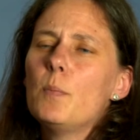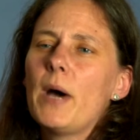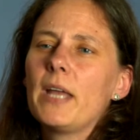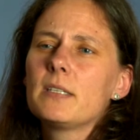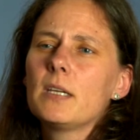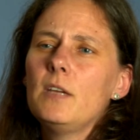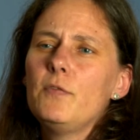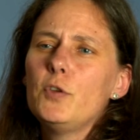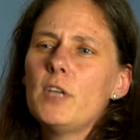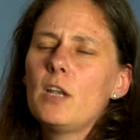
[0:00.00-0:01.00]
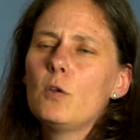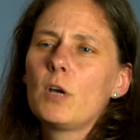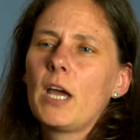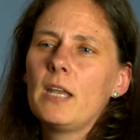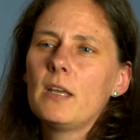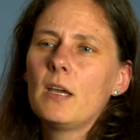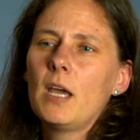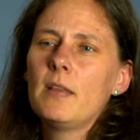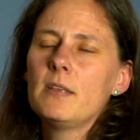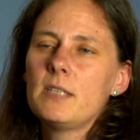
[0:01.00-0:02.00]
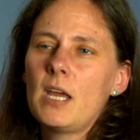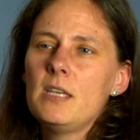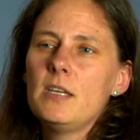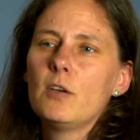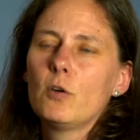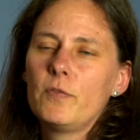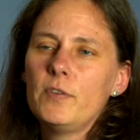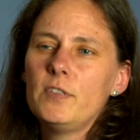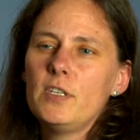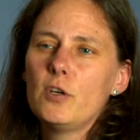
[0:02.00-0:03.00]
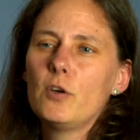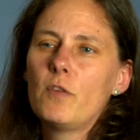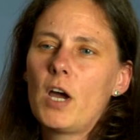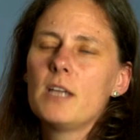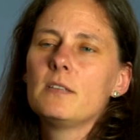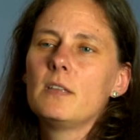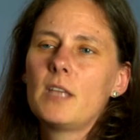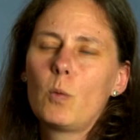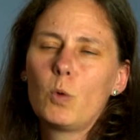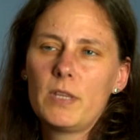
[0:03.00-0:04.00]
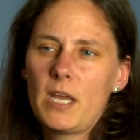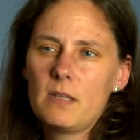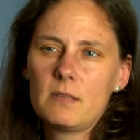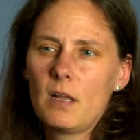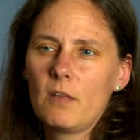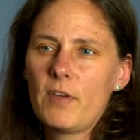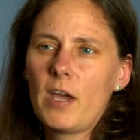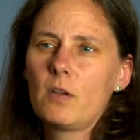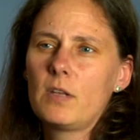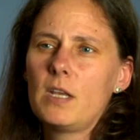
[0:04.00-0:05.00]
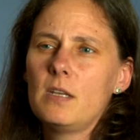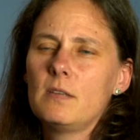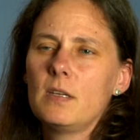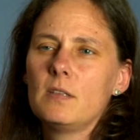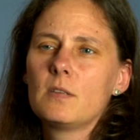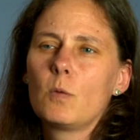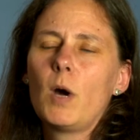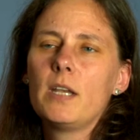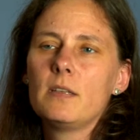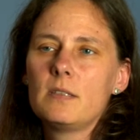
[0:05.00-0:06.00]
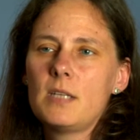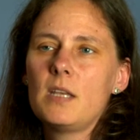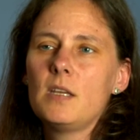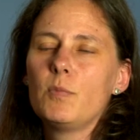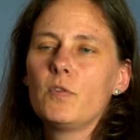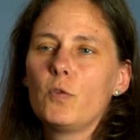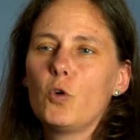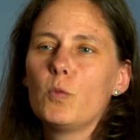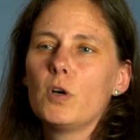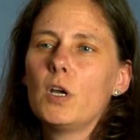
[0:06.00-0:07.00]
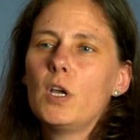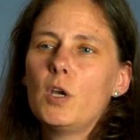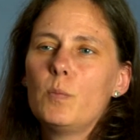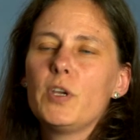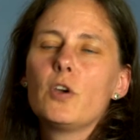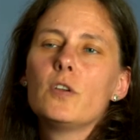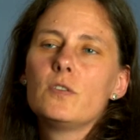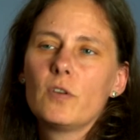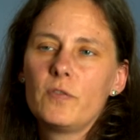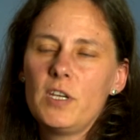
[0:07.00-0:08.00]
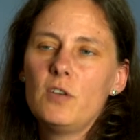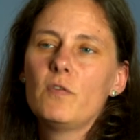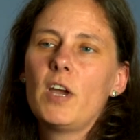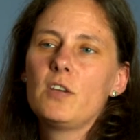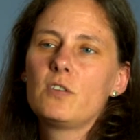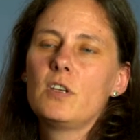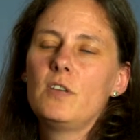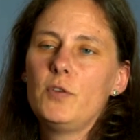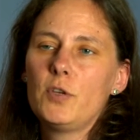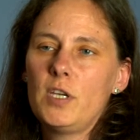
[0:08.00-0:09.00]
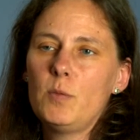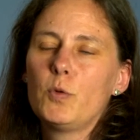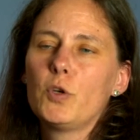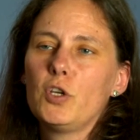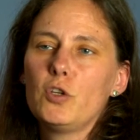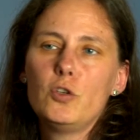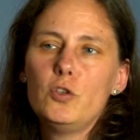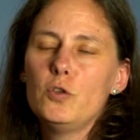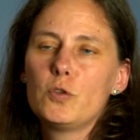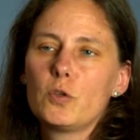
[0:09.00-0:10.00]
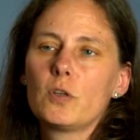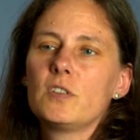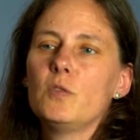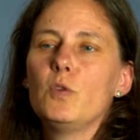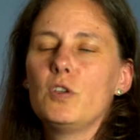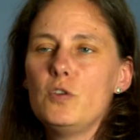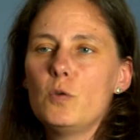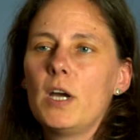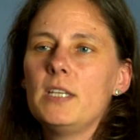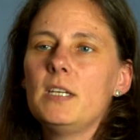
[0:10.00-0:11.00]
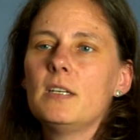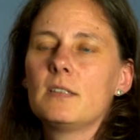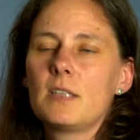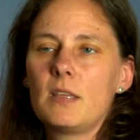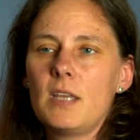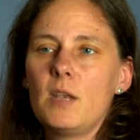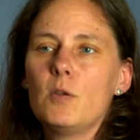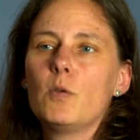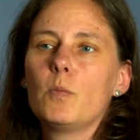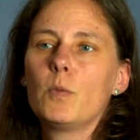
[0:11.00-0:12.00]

But if you then look at a, at a 10 year or 15 year horizon, that will net itself out and it, it's quite a steady performer because of the innovation. And if you keep putting new stocks in with new ideas that then